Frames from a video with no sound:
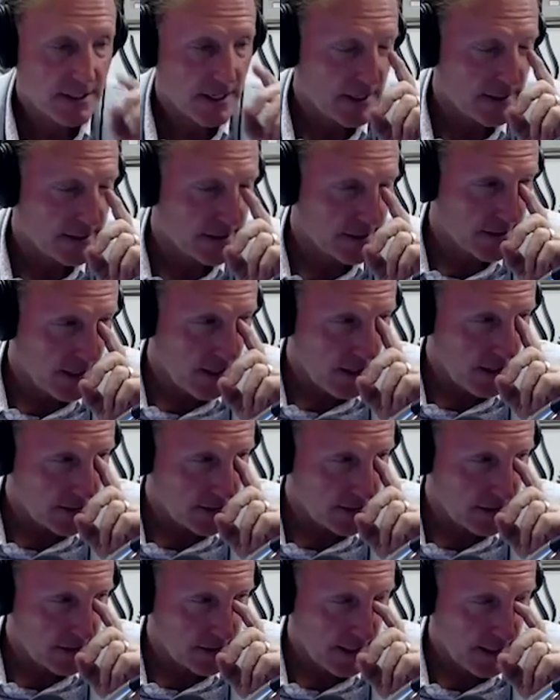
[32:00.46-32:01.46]
And
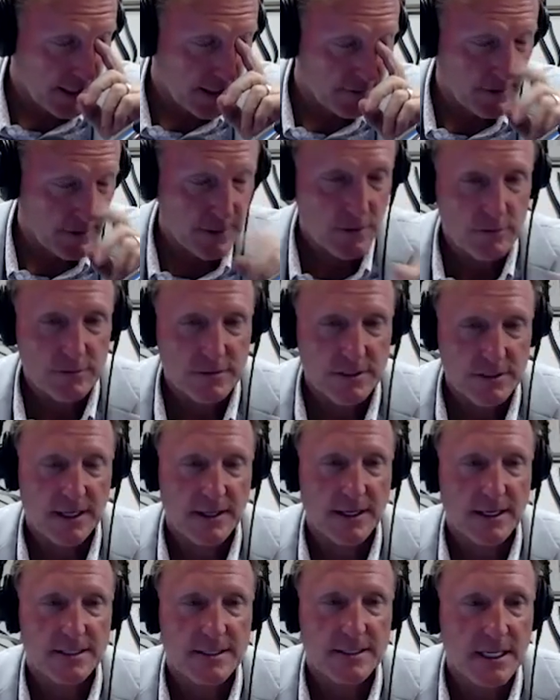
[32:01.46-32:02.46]
eh, like, if we don't take
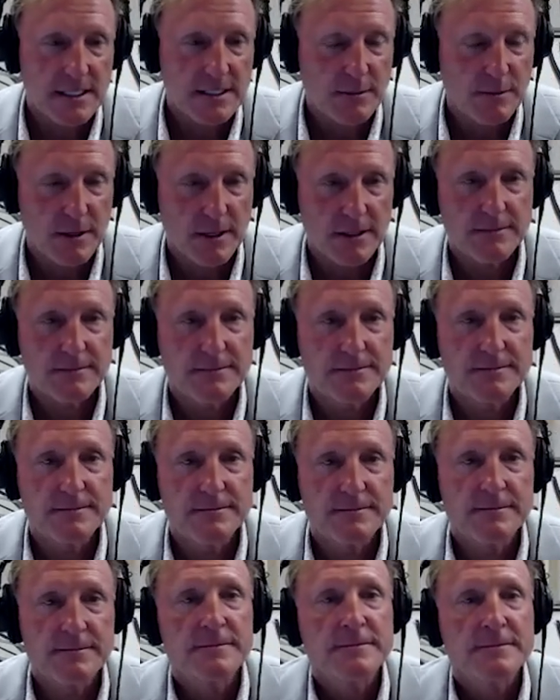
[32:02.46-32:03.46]
the assessment
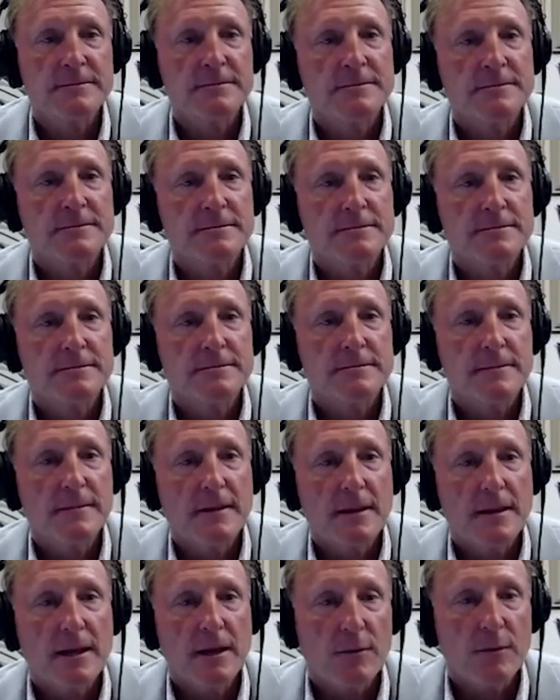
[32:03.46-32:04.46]

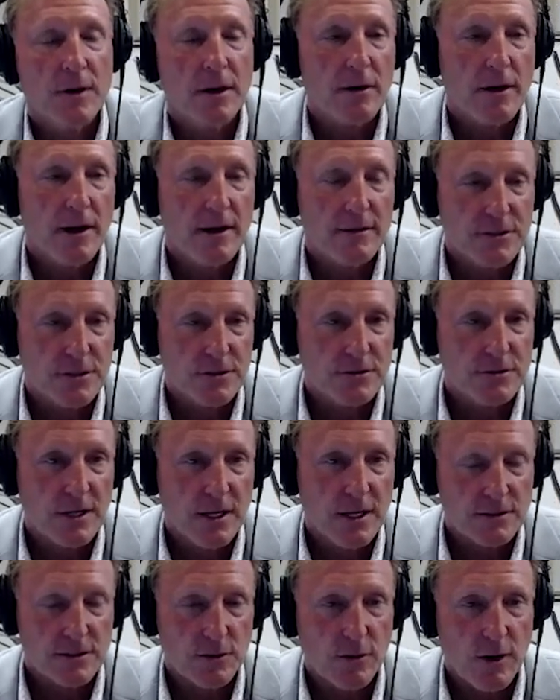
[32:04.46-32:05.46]
and we don't have truth
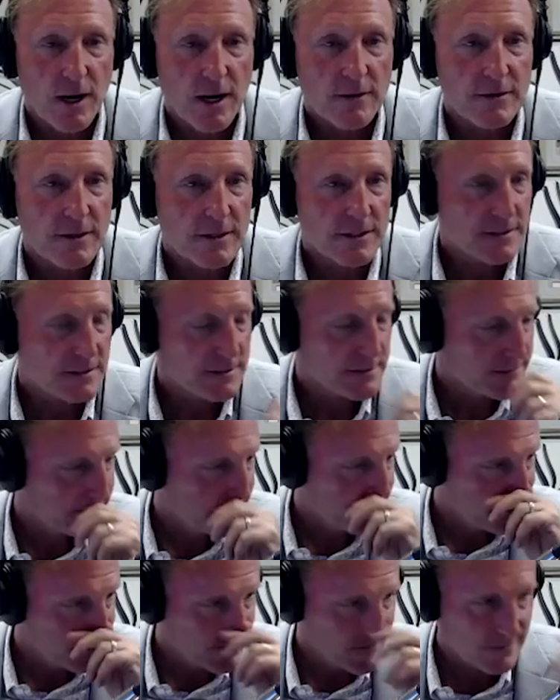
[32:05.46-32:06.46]
tellers around us,
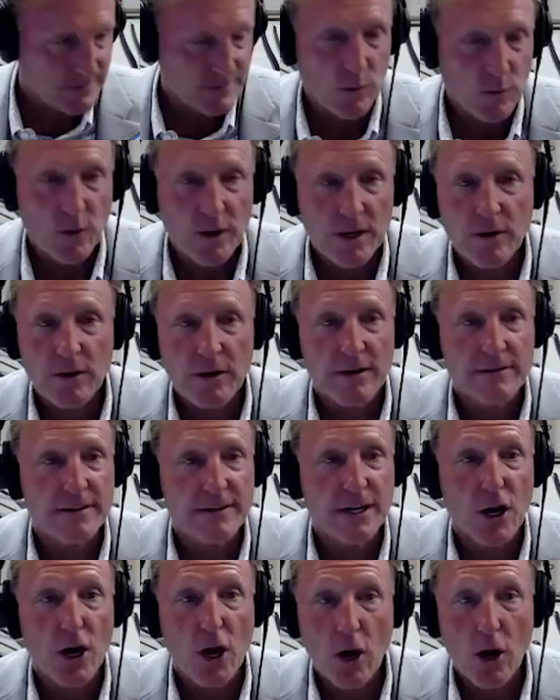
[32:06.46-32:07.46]
we don't
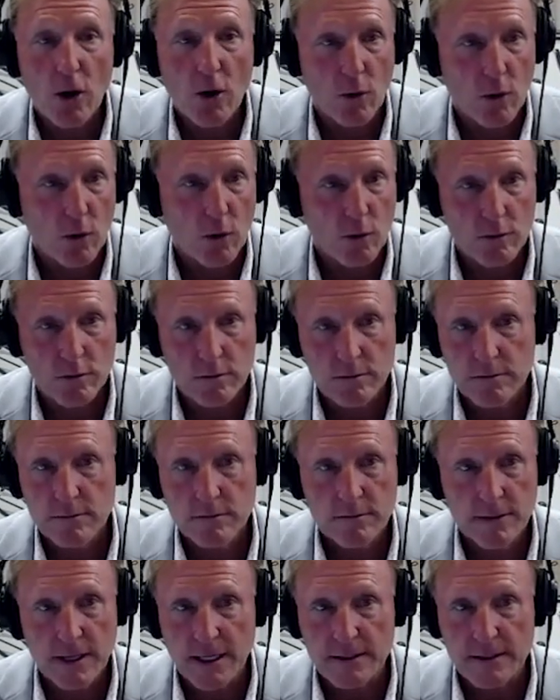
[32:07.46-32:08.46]
even know
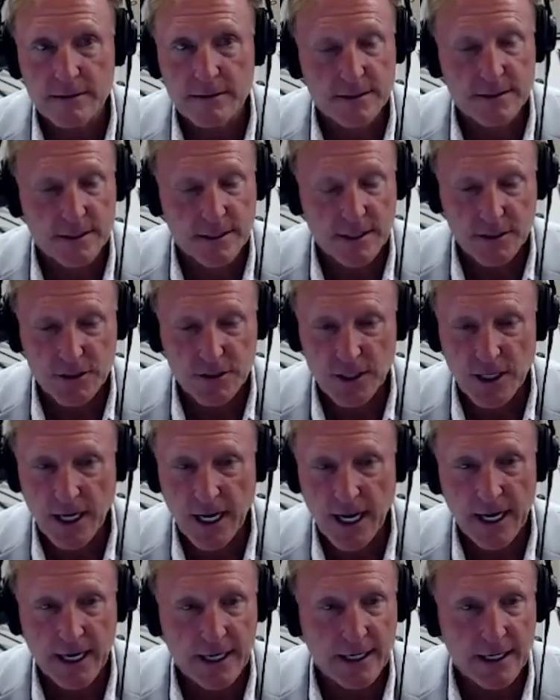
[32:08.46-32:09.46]
that's the
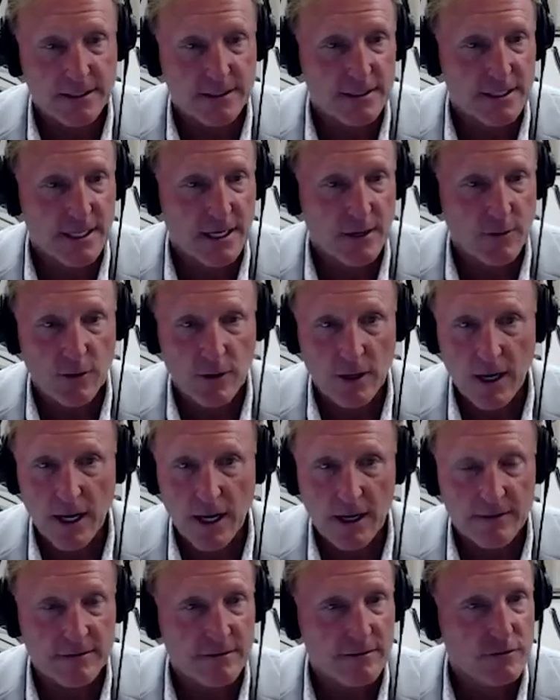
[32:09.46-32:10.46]
shenanigans that we're kind
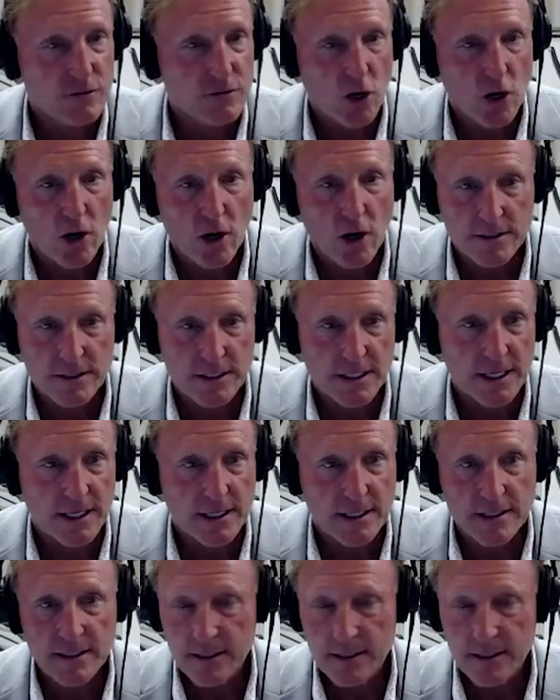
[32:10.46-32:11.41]
of causing.